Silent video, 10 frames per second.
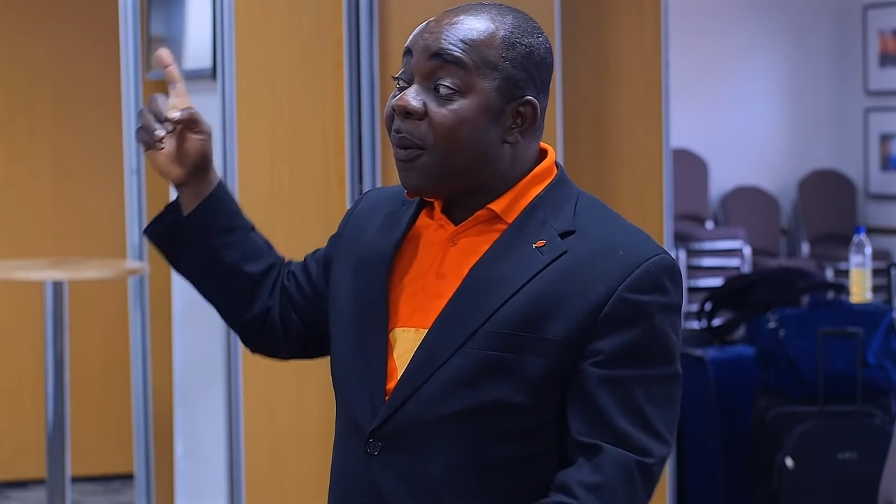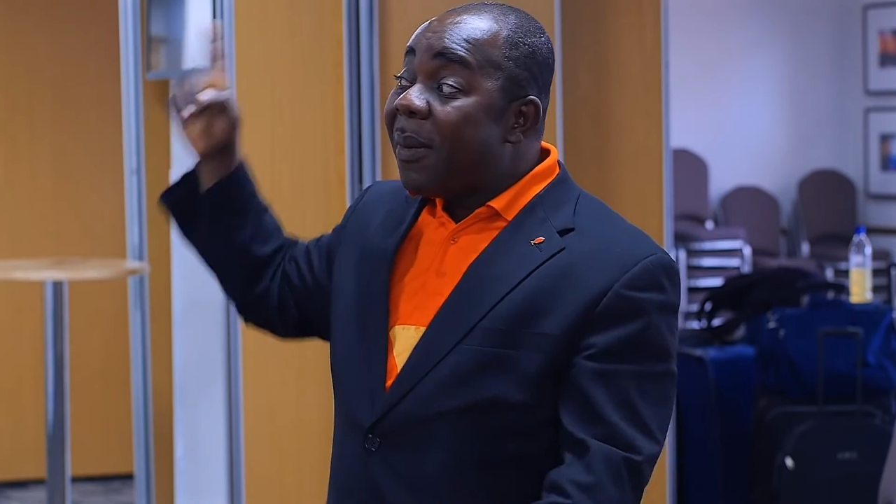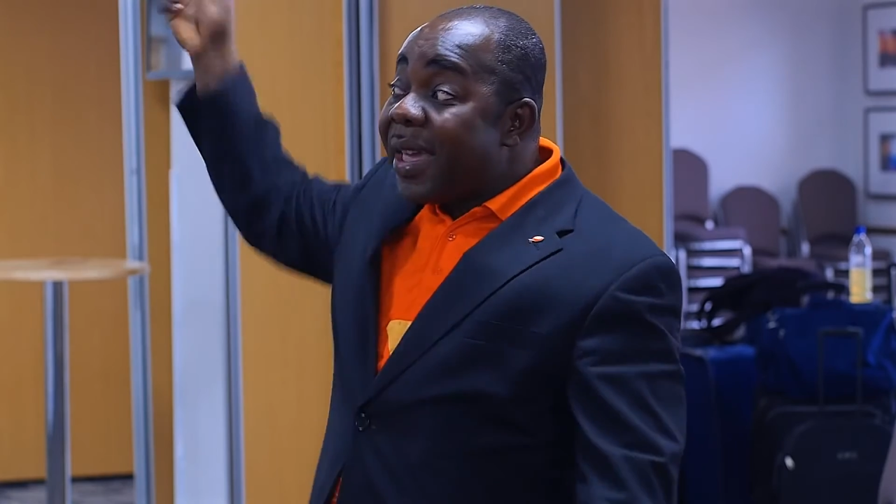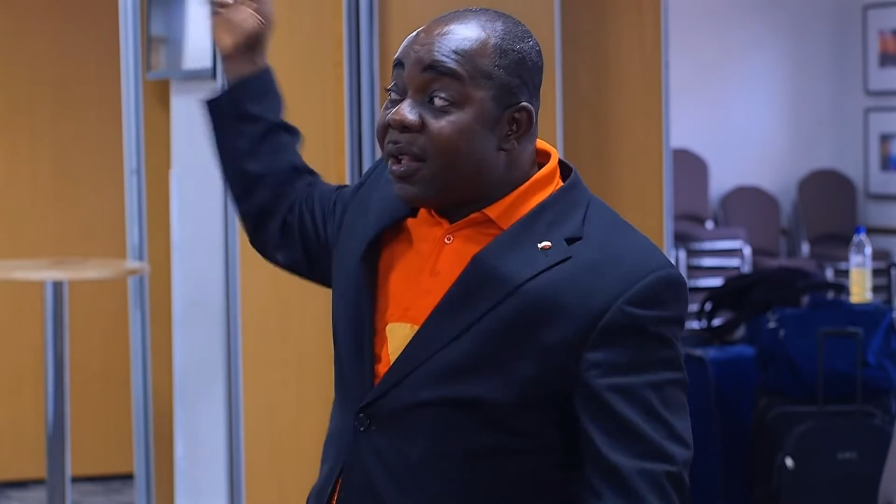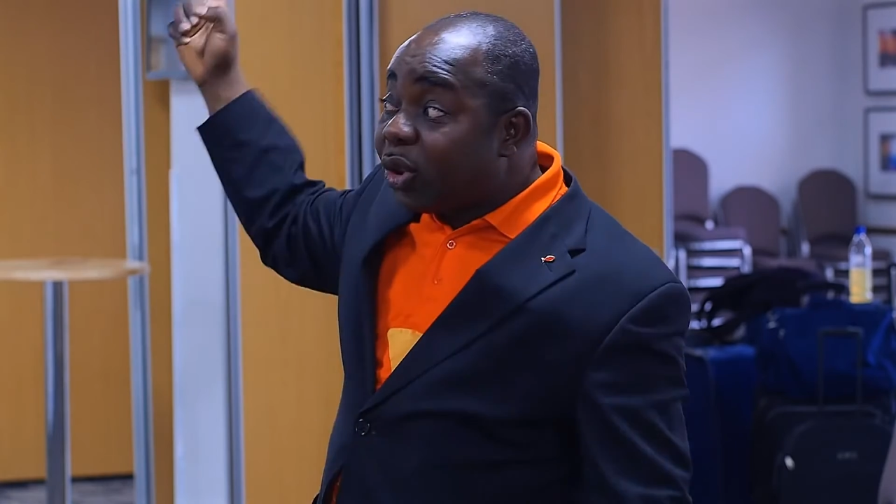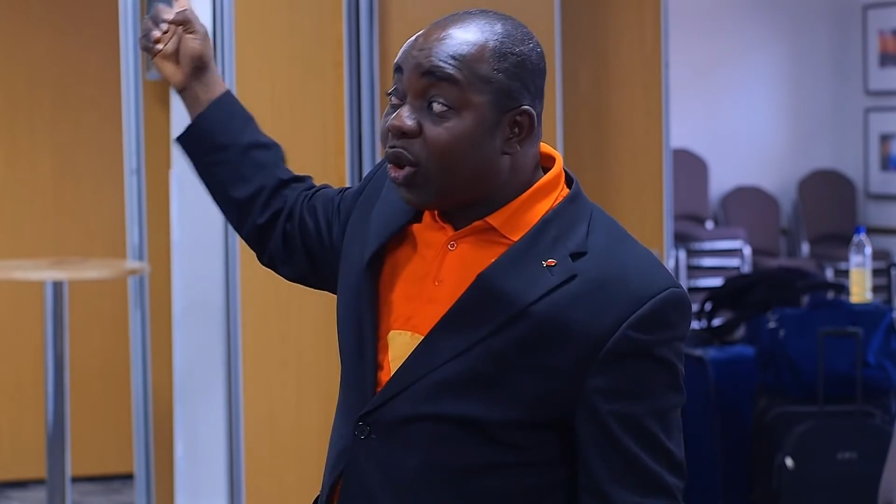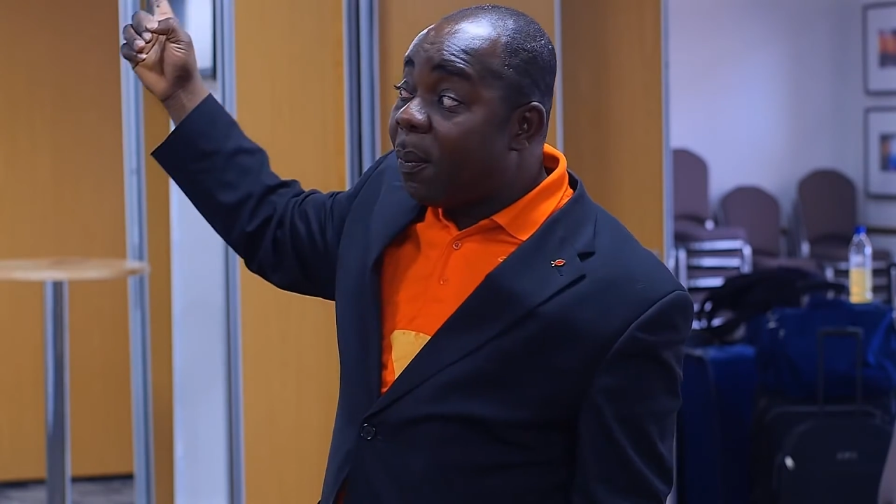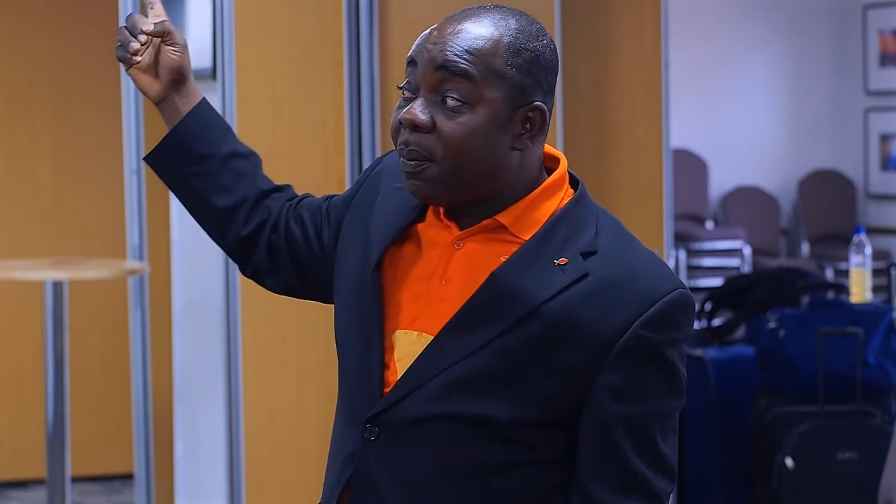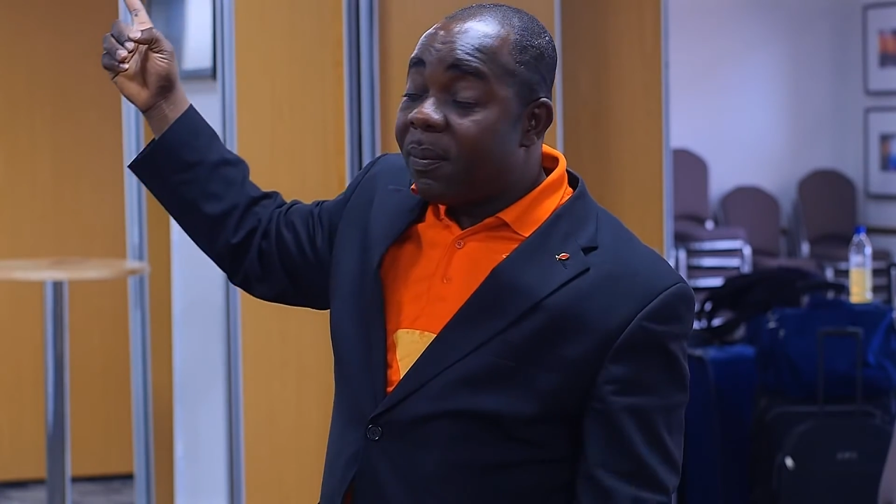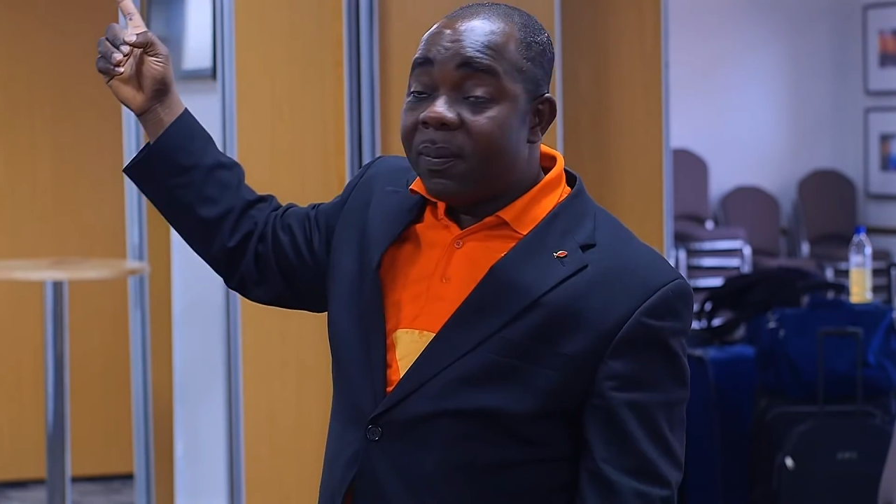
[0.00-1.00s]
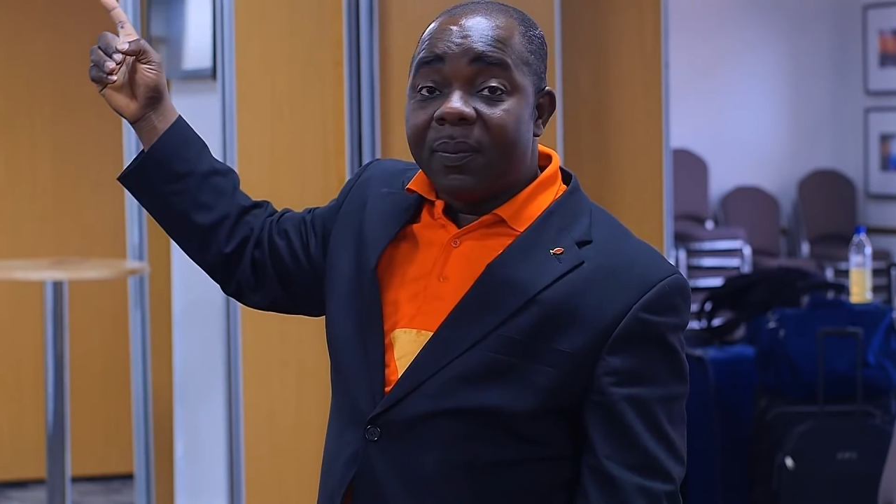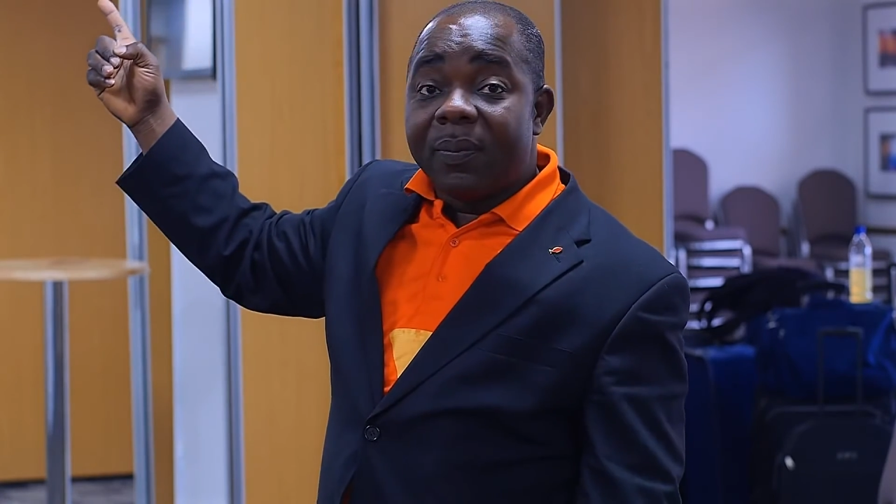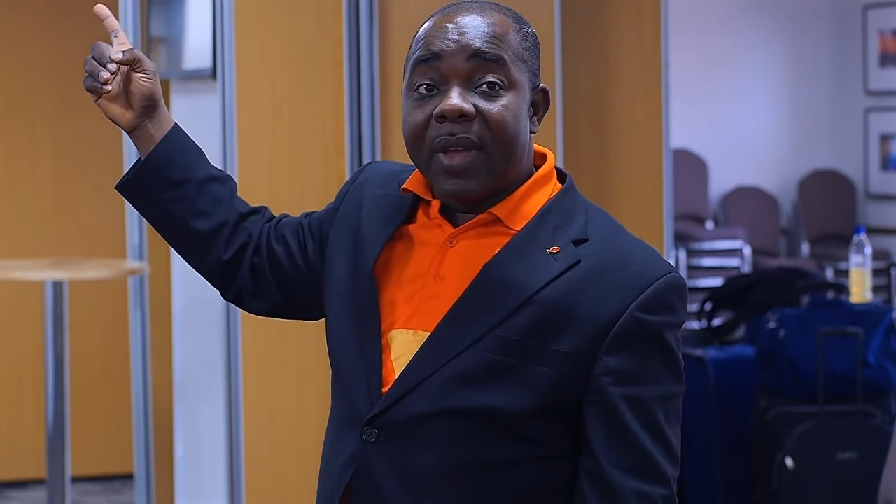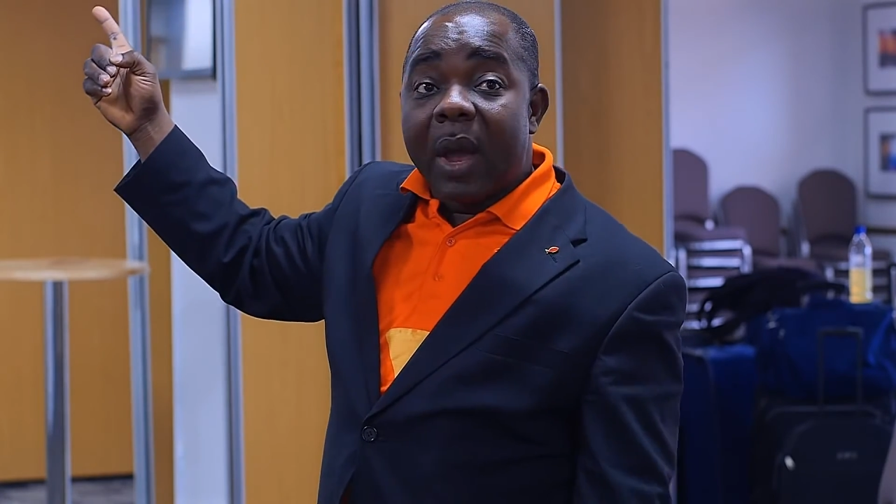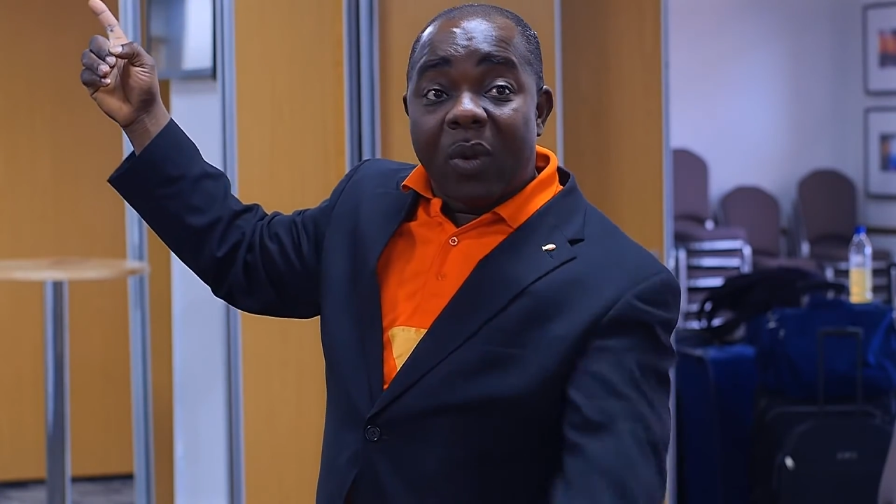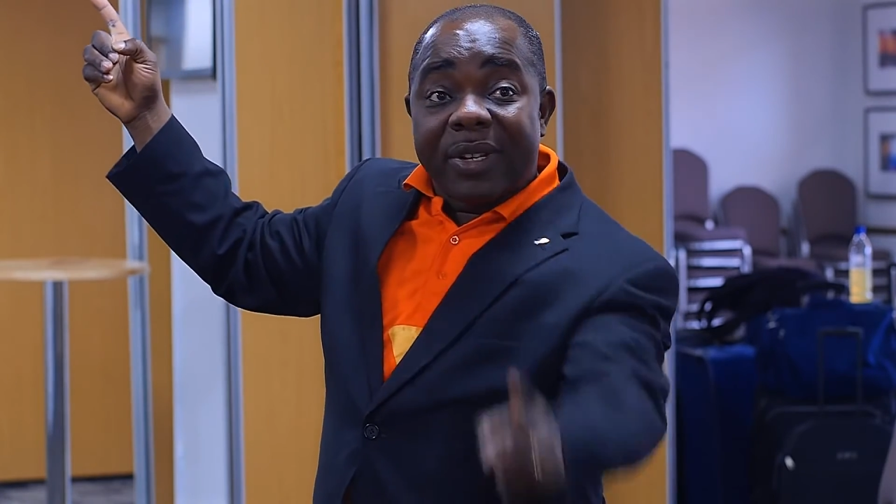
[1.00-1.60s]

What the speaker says: from a hilltop and